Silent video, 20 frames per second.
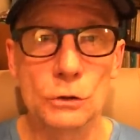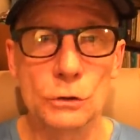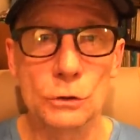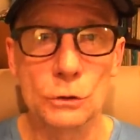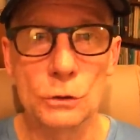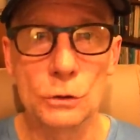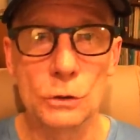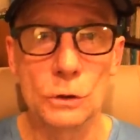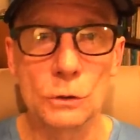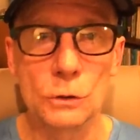
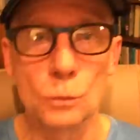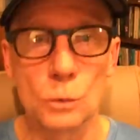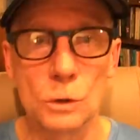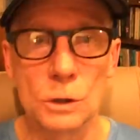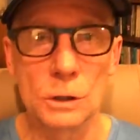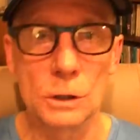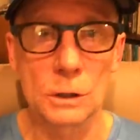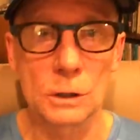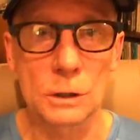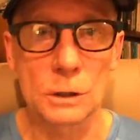do good
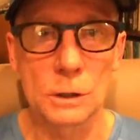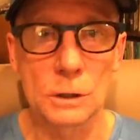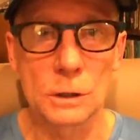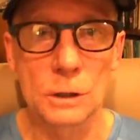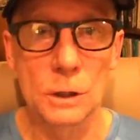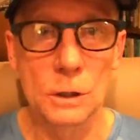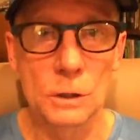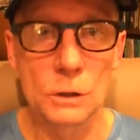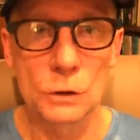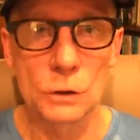work.
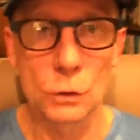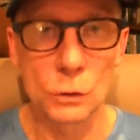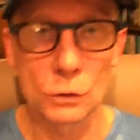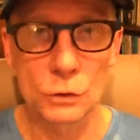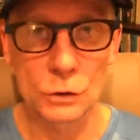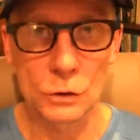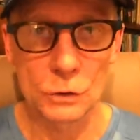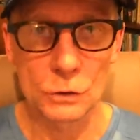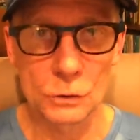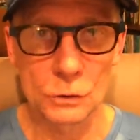
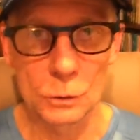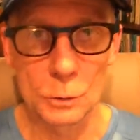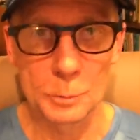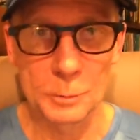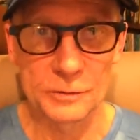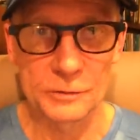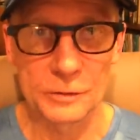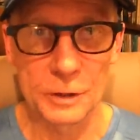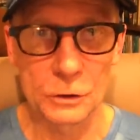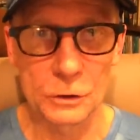Your
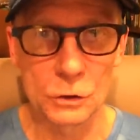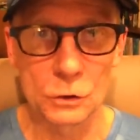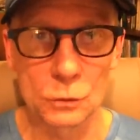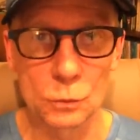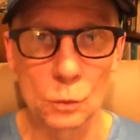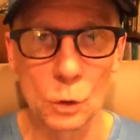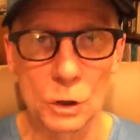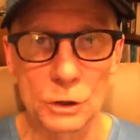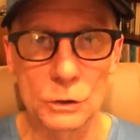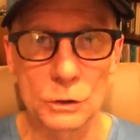professors
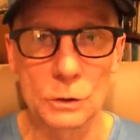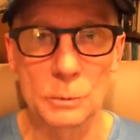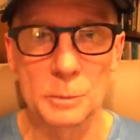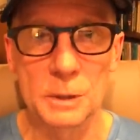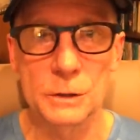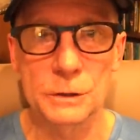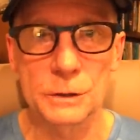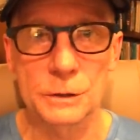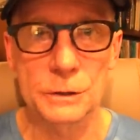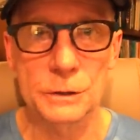want you to
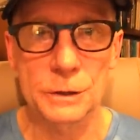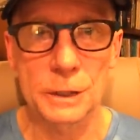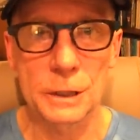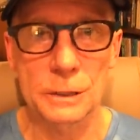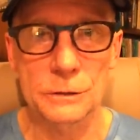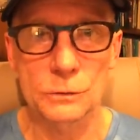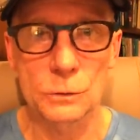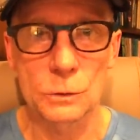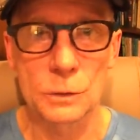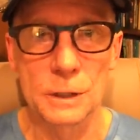be
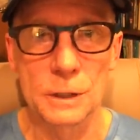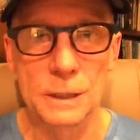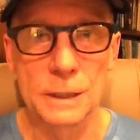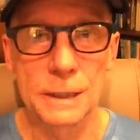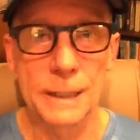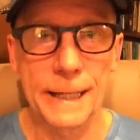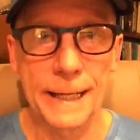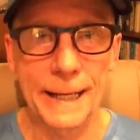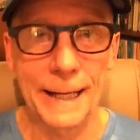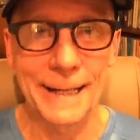successful,
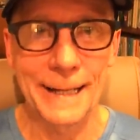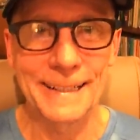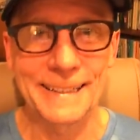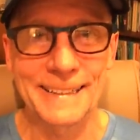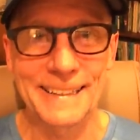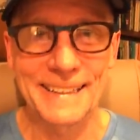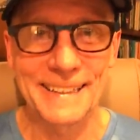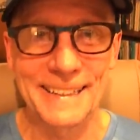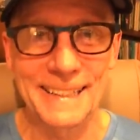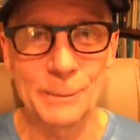
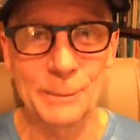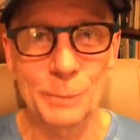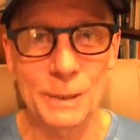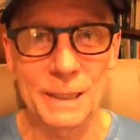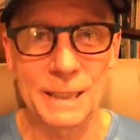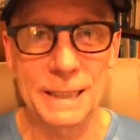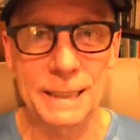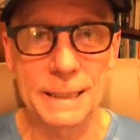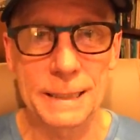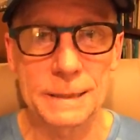and keep
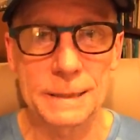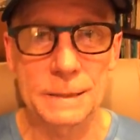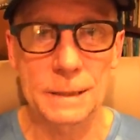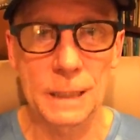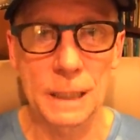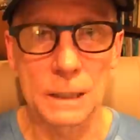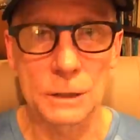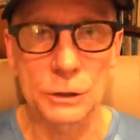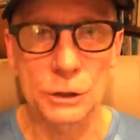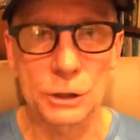in
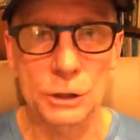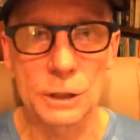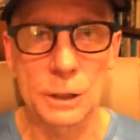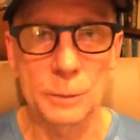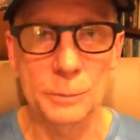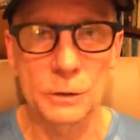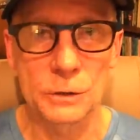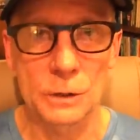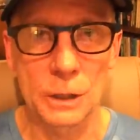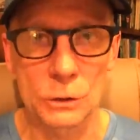touch.
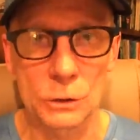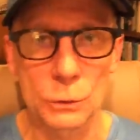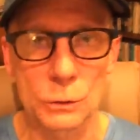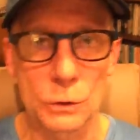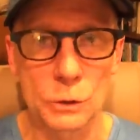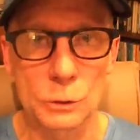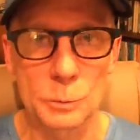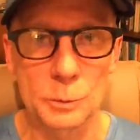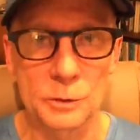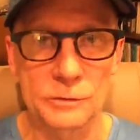Keep in touch with
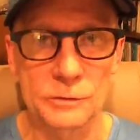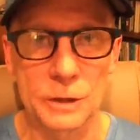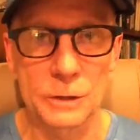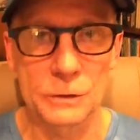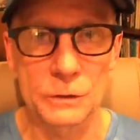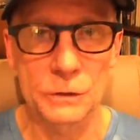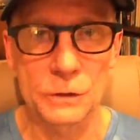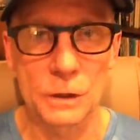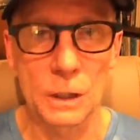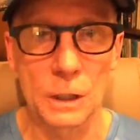those
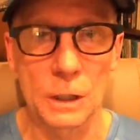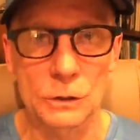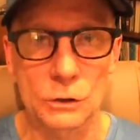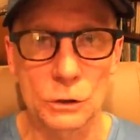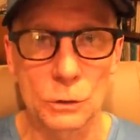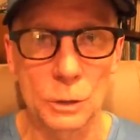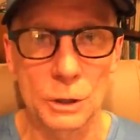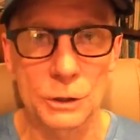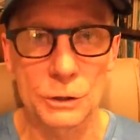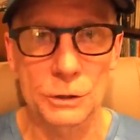professors, ask
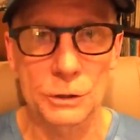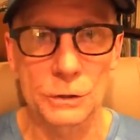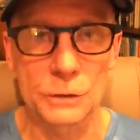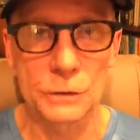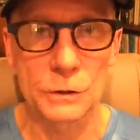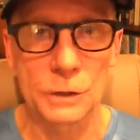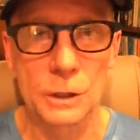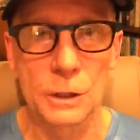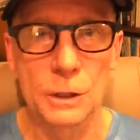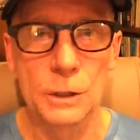
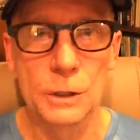questions,